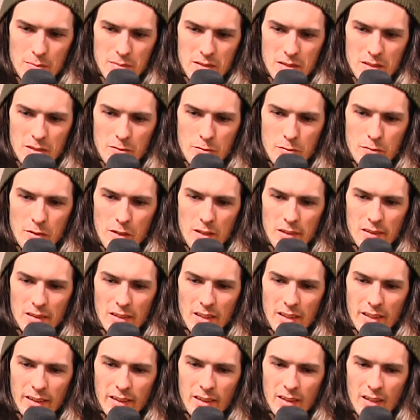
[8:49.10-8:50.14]
They're fun
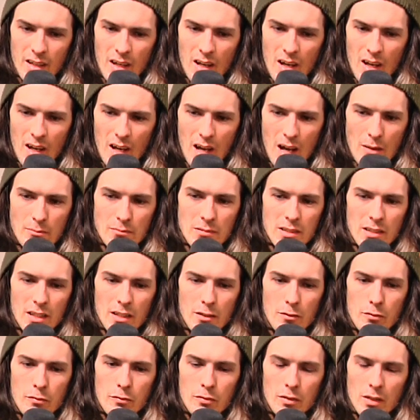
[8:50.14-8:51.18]
like, I'm just
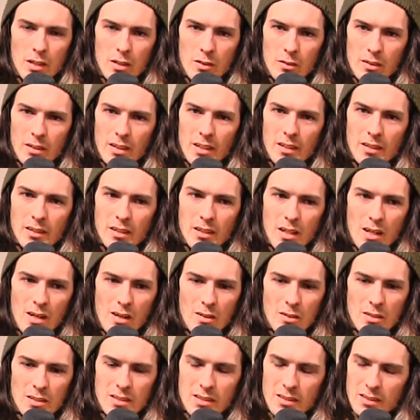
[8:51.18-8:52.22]
going to float and
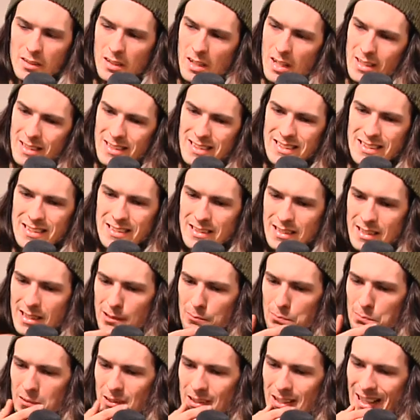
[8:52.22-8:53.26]
coast. They're kind of
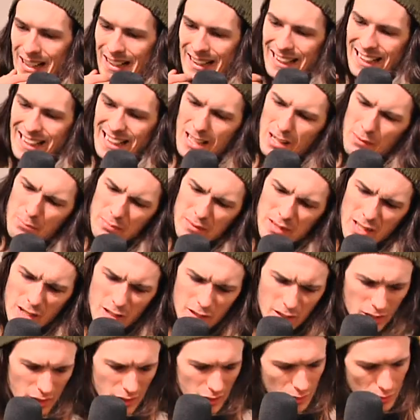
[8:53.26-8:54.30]
steep. You got to get up there,
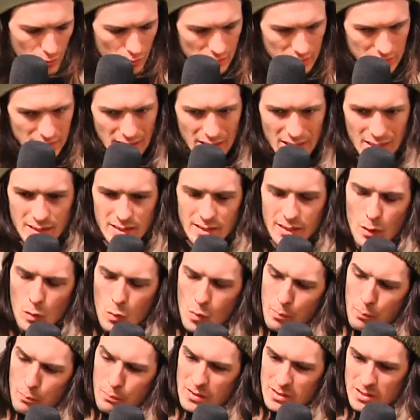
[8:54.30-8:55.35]
your nose in. It's like,
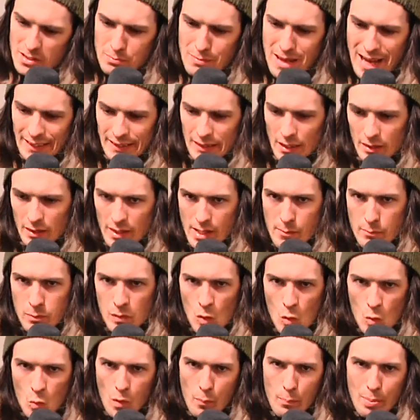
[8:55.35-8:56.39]
whoop, smack the lip,
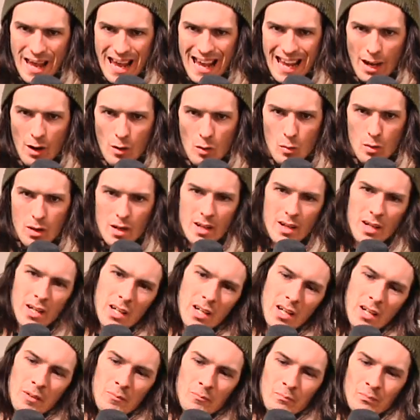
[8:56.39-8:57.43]
whoop, pow.
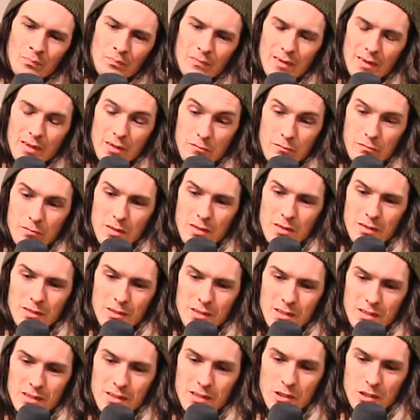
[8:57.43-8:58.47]
They're fun
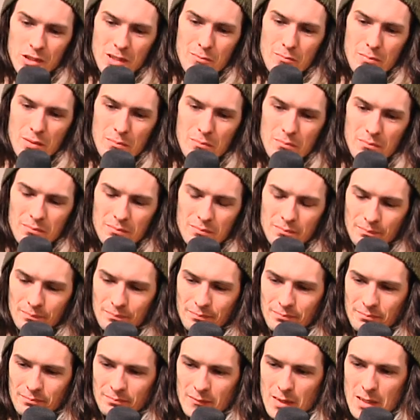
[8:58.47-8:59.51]
just to jump them.
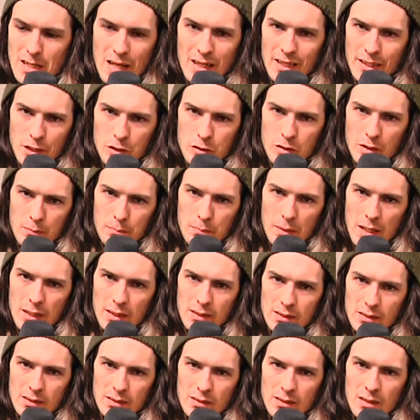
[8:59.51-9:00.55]
They're not like trick
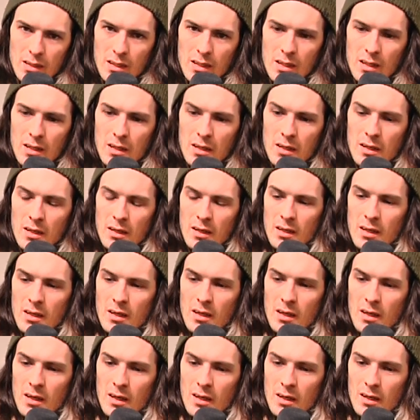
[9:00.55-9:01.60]
boxes.
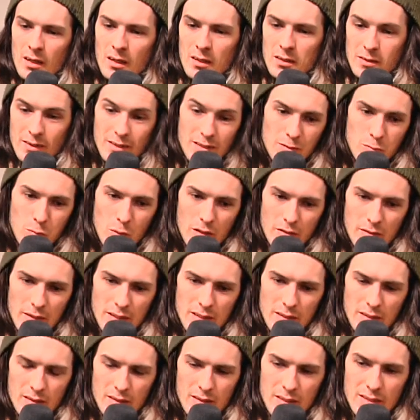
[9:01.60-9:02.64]
So that's one reason.